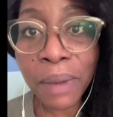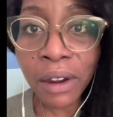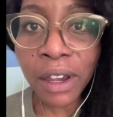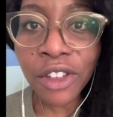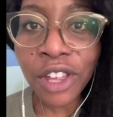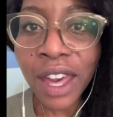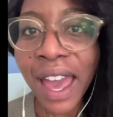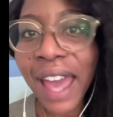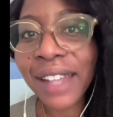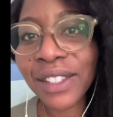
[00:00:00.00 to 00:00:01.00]
marriage,
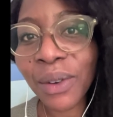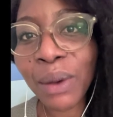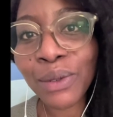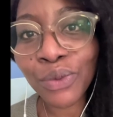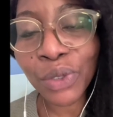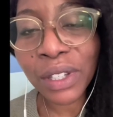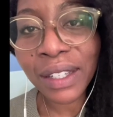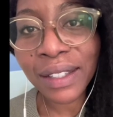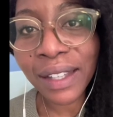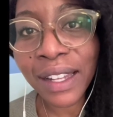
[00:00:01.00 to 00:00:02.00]
and so I was really
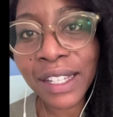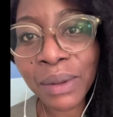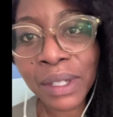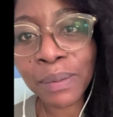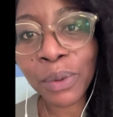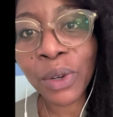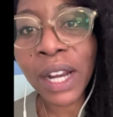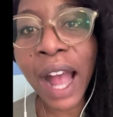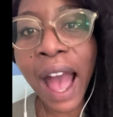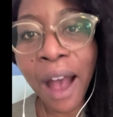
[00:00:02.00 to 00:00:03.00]
excited to explore
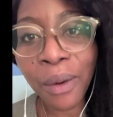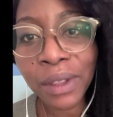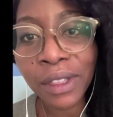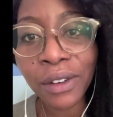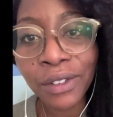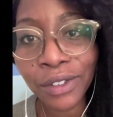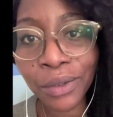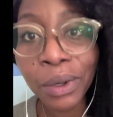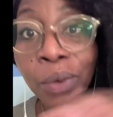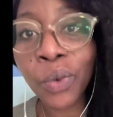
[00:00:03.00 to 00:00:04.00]
how would their
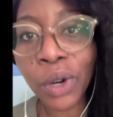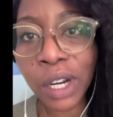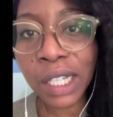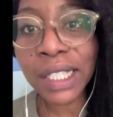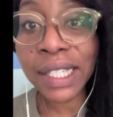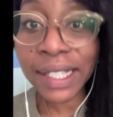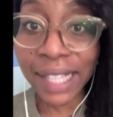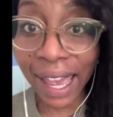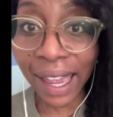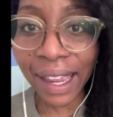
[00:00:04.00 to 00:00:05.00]
story work
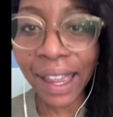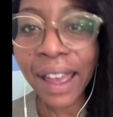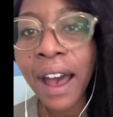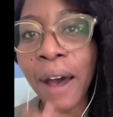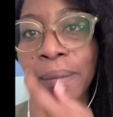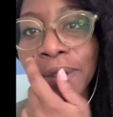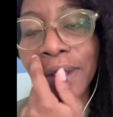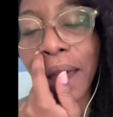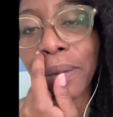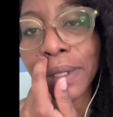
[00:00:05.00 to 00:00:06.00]
today. So
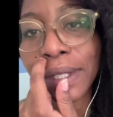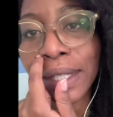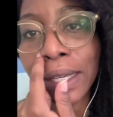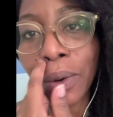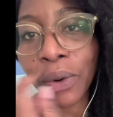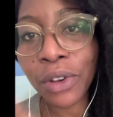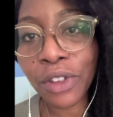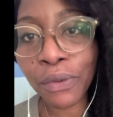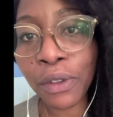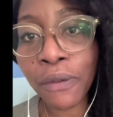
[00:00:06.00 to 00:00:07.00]
that was the
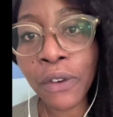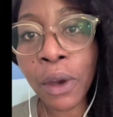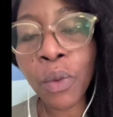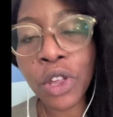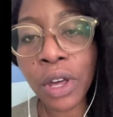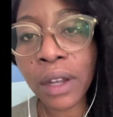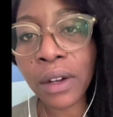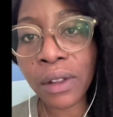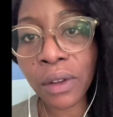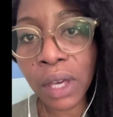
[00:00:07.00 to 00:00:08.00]
origin for the film. We shot it
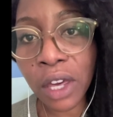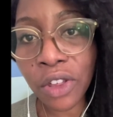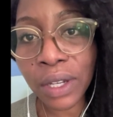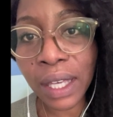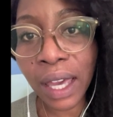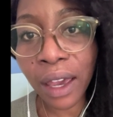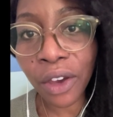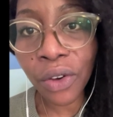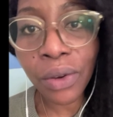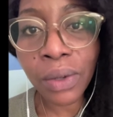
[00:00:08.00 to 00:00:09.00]
on location in
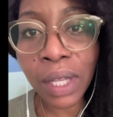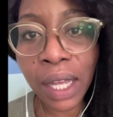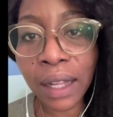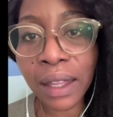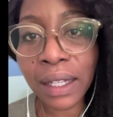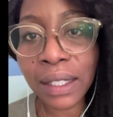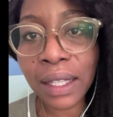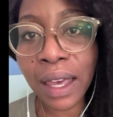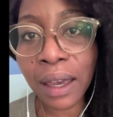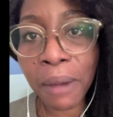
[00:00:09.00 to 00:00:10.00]
Cancun, and I'd like to
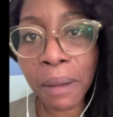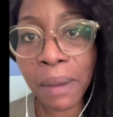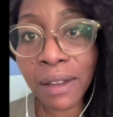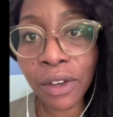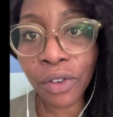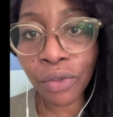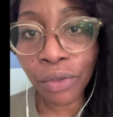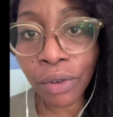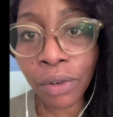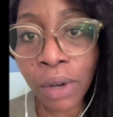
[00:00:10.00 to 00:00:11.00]
thank my amazing
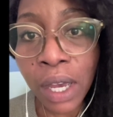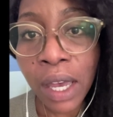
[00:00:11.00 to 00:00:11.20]
crew,